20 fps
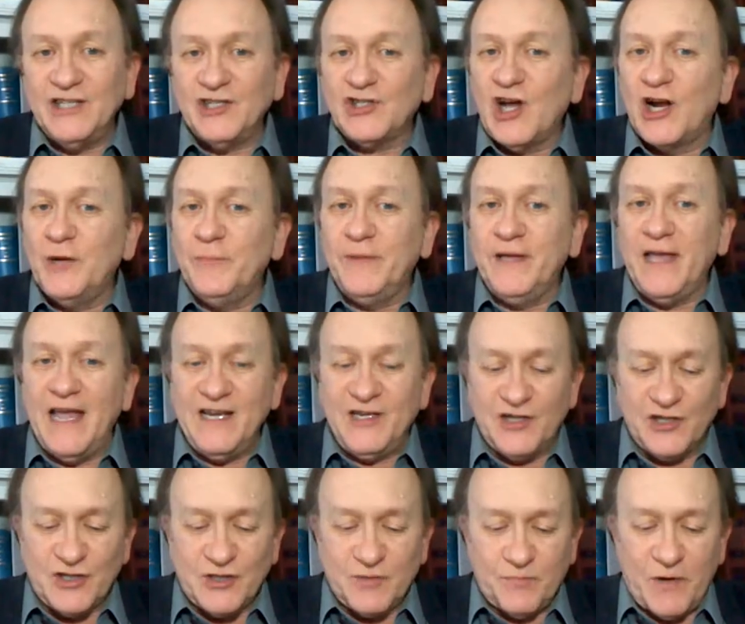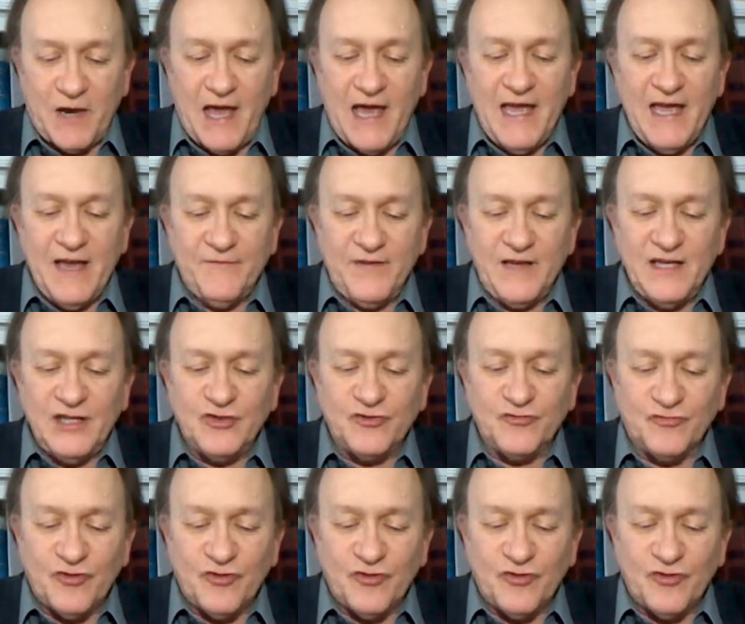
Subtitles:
it's going to be a display of his